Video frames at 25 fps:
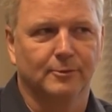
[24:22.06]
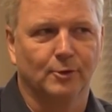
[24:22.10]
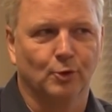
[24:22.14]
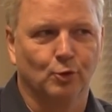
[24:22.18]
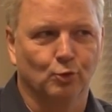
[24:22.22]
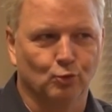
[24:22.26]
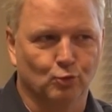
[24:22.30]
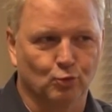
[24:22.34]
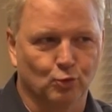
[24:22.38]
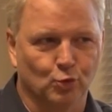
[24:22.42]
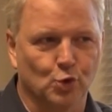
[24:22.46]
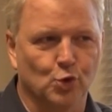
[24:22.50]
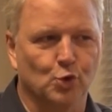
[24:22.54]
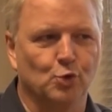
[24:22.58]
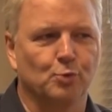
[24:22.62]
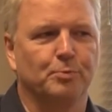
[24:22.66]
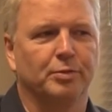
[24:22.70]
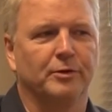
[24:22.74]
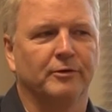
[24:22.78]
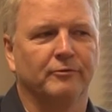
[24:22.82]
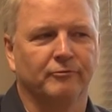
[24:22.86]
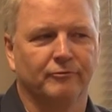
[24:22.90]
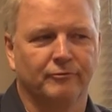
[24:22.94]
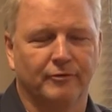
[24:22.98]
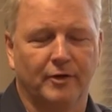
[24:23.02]
group
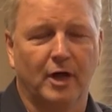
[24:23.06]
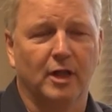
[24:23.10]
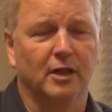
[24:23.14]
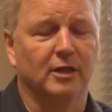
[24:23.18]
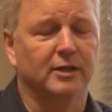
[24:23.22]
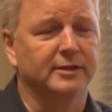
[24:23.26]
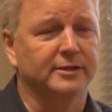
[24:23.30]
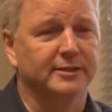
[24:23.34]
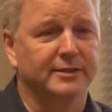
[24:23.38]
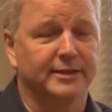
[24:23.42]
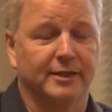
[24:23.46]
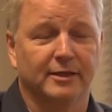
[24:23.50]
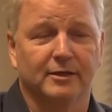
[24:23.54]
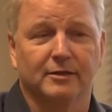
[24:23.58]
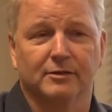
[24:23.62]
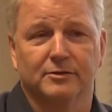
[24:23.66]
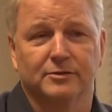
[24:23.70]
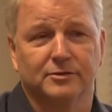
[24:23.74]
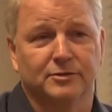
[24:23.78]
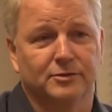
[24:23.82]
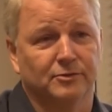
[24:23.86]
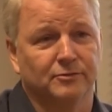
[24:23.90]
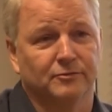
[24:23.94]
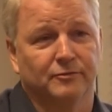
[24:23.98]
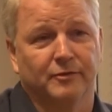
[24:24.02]
of
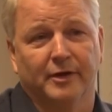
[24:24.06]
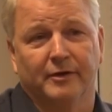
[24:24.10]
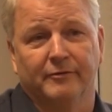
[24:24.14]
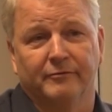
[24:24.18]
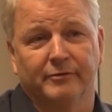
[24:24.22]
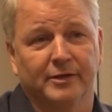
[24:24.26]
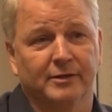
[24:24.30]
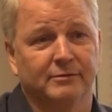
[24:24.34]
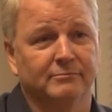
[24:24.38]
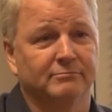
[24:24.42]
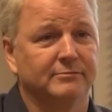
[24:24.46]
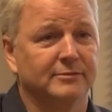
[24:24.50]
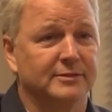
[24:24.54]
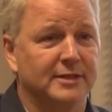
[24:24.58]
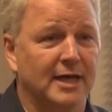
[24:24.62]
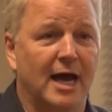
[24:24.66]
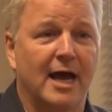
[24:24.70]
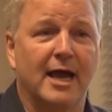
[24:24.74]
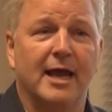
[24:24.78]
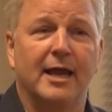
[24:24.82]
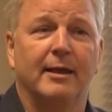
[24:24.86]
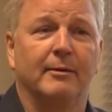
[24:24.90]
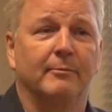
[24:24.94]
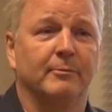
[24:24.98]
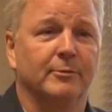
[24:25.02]
volunteers who've given
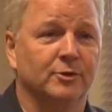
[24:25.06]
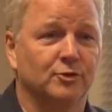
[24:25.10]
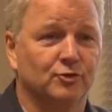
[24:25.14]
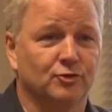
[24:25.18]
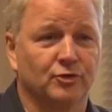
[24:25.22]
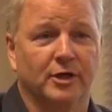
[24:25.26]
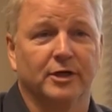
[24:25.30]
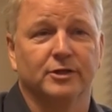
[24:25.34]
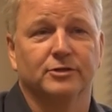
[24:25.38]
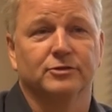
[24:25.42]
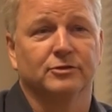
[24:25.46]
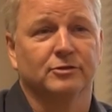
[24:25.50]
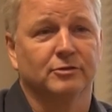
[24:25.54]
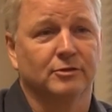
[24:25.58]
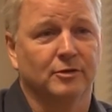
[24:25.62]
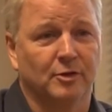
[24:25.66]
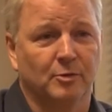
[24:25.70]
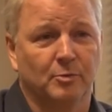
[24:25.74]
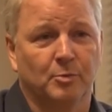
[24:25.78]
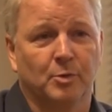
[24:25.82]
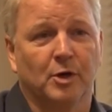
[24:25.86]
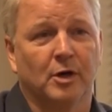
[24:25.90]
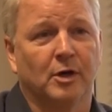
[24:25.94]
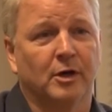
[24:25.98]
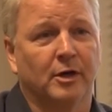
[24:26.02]
time and treasure to
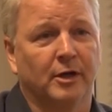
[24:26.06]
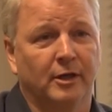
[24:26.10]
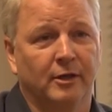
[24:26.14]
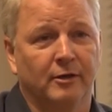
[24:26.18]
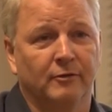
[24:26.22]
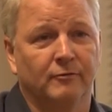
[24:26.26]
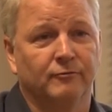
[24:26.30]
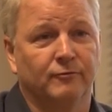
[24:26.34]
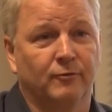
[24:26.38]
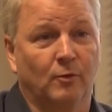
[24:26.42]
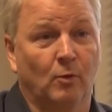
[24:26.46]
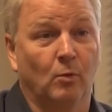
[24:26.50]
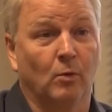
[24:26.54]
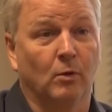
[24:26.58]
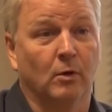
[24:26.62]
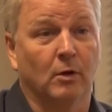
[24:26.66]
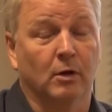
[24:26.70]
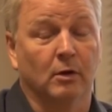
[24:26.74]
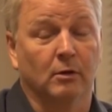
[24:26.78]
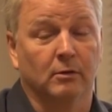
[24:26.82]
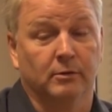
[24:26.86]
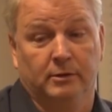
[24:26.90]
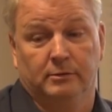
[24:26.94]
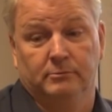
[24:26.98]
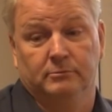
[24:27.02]
the party
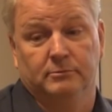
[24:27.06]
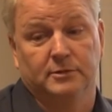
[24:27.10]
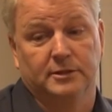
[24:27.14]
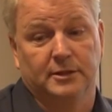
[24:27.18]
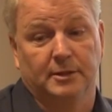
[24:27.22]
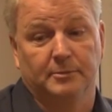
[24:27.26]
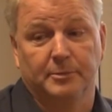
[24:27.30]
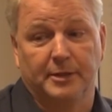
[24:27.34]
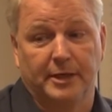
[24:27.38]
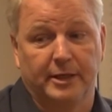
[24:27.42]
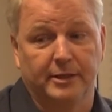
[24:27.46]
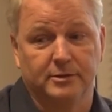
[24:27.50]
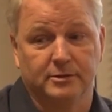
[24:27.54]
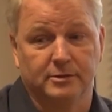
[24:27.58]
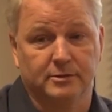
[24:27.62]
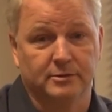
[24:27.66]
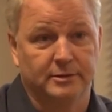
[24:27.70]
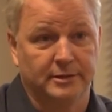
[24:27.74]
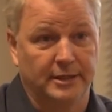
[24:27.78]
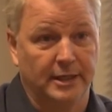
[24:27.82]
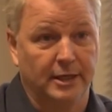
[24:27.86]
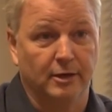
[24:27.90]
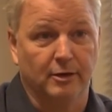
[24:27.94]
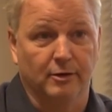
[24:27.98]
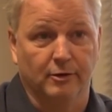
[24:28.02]
for, in some
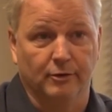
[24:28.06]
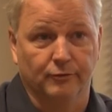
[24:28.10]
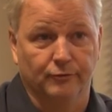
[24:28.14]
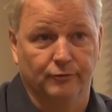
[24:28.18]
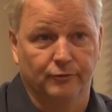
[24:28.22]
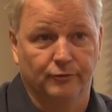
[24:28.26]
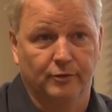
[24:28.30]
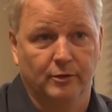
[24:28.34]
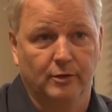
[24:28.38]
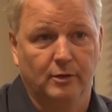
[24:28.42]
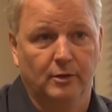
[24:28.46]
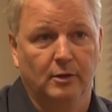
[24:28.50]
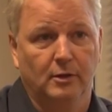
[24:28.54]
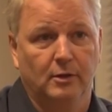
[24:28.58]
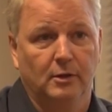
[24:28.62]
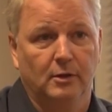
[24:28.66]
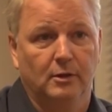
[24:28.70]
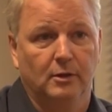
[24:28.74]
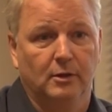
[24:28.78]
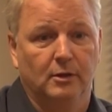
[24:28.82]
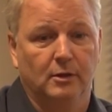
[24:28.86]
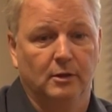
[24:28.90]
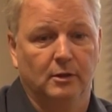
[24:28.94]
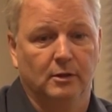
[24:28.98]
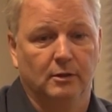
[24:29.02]
cases, years.
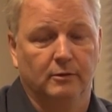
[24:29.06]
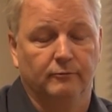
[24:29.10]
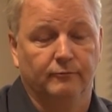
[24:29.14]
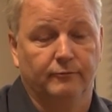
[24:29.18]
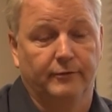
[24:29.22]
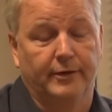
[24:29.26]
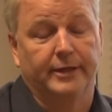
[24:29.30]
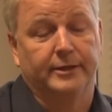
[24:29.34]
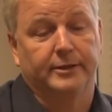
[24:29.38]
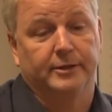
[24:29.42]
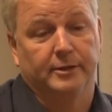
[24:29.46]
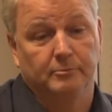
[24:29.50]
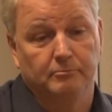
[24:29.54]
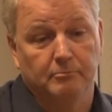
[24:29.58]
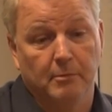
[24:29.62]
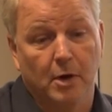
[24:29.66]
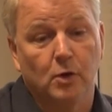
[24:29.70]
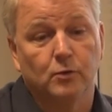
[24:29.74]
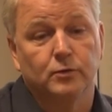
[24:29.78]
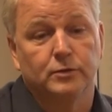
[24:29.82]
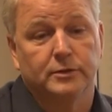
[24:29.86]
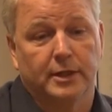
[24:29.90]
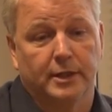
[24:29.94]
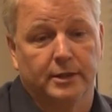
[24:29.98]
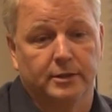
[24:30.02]
In fact, in
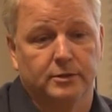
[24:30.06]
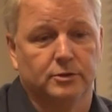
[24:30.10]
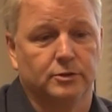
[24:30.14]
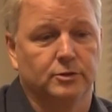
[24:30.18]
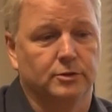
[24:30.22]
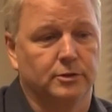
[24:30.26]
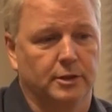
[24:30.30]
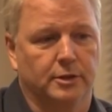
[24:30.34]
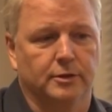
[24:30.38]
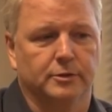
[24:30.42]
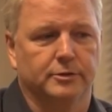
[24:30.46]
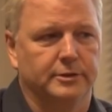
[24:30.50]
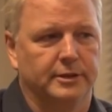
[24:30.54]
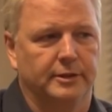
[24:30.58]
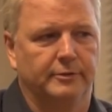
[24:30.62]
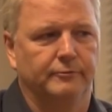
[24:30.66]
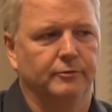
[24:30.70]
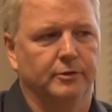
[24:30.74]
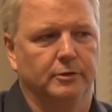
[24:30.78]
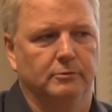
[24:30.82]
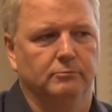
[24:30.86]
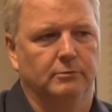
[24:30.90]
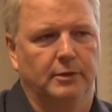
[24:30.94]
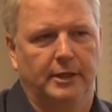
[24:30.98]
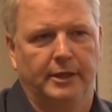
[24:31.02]
most cases, years,
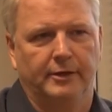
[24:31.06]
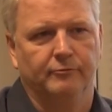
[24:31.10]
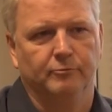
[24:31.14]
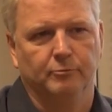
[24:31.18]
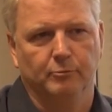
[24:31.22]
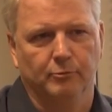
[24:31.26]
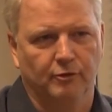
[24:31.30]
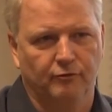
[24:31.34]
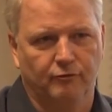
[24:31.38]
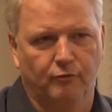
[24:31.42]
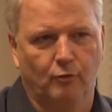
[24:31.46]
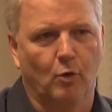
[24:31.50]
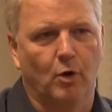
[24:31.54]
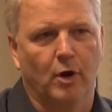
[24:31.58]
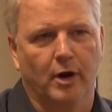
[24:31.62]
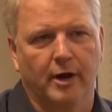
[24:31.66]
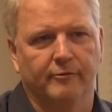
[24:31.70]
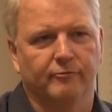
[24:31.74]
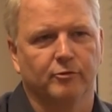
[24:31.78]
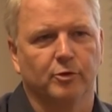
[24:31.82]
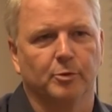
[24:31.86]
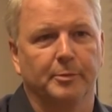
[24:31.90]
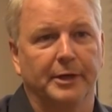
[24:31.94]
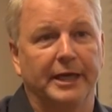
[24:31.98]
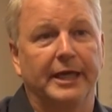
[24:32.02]
even before
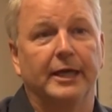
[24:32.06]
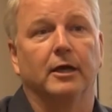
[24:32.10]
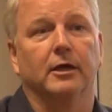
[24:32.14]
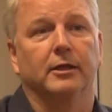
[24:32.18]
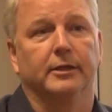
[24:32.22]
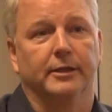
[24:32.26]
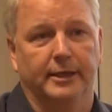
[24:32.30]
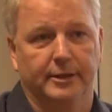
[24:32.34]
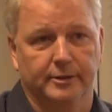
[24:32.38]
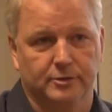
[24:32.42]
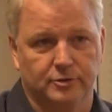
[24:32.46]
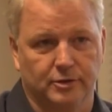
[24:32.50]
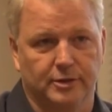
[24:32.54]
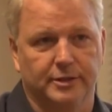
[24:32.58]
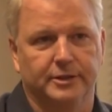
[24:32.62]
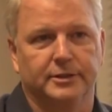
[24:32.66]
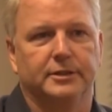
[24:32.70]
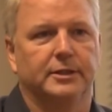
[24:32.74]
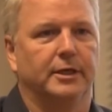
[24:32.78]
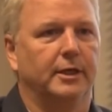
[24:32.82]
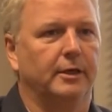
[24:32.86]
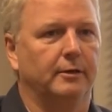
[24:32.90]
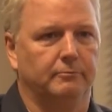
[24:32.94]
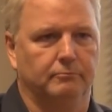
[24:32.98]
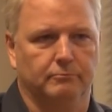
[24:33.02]
ever being on the
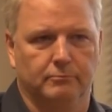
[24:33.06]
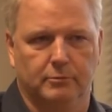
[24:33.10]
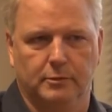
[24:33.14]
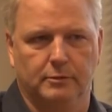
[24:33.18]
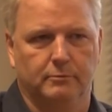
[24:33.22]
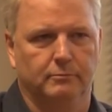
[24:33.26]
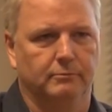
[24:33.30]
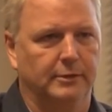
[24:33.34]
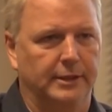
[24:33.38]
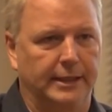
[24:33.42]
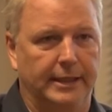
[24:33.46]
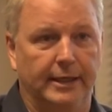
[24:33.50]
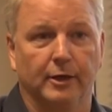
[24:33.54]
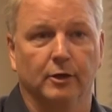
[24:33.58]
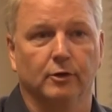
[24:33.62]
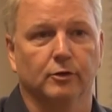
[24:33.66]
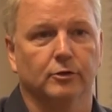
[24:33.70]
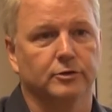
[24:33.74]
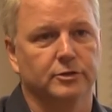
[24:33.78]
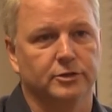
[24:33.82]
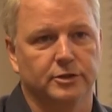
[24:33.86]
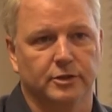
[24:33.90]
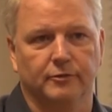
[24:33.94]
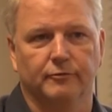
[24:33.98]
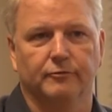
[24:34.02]
SREC,
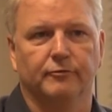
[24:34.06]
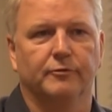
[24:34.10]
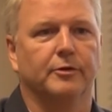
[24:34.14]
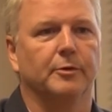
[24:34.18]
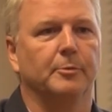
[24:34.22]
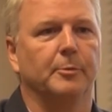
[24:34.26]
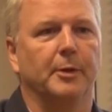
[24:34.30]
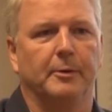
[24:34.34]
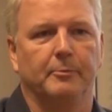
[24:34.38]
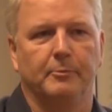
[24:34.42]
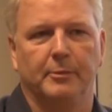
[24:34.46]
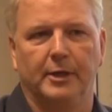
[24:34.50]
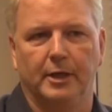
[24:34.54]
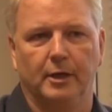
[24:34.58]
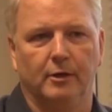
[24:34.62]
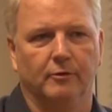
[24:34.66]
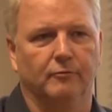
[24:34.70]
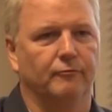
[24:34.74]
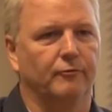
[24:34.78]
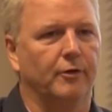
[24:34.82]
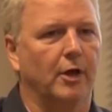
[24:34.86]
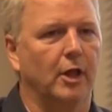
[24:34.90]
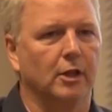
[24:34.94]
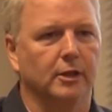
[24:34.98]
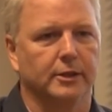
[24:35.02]
years of commitment
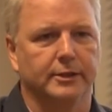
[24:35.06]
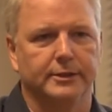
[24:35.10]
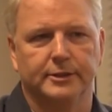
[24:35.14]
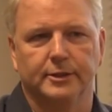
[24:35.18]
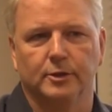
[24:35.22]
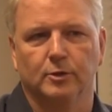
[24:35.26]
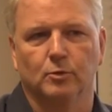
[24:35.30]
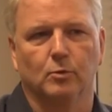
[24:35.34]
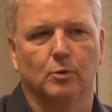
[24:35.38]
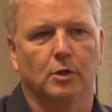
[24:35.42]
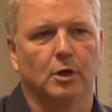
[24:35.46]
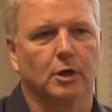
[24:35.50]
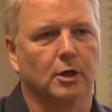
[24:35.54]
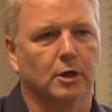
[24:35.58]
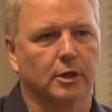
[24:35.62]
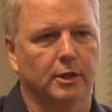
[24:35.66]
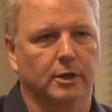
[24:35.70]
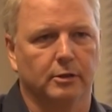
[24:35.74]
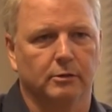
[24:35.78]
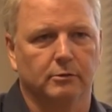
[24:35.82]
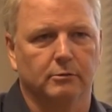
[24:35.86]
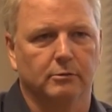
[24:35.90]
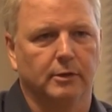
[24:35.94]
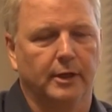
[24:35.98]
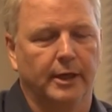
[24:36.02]
of volunteer work
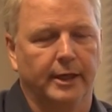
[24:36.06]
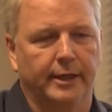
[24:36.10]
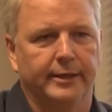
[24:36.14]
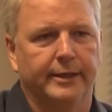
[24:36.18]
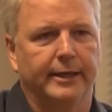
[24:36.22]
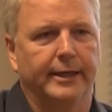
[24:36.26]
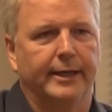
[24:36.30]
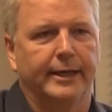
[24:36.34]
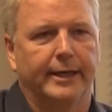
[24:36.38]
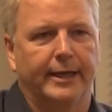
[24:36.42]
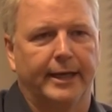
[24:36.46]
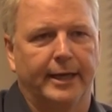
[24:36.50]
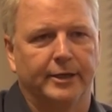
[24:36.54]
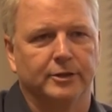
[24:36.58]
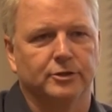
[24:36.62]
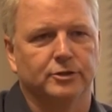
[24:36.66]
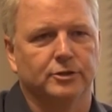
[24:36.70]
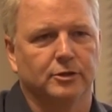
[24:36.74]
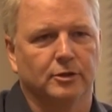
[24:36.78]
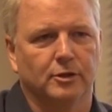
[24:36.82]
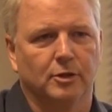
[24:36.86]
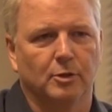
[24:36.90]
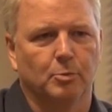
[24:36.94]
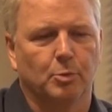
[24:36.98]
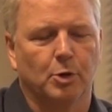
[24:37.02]
and
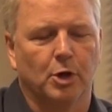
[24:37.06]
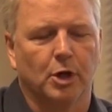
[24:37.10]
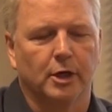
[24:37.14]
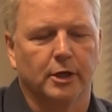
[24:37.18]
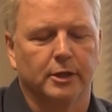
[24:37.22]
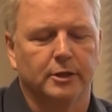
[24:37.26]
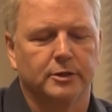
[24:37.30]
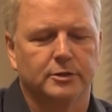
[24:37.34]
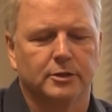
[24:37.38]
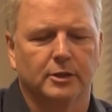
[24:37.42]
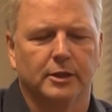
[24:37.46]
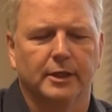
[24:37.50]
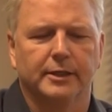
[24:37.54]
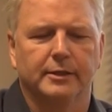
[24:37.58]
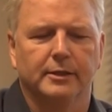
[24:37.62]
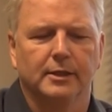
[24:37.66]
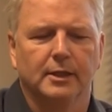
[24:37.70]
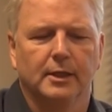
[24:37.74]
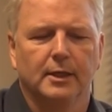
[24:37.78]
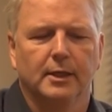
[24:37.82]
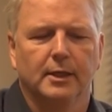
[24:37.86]
dedication to the party. So